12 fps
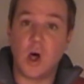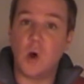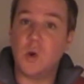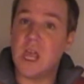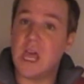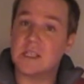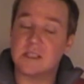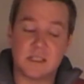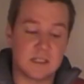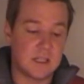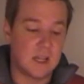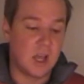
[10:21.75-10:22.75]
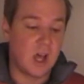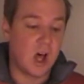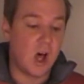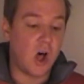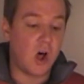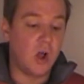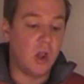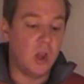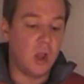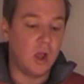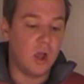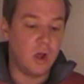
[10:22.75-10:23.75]
oh yes,
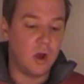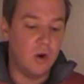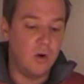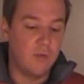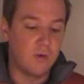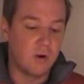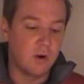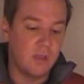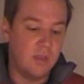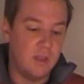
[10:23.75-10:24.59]
all over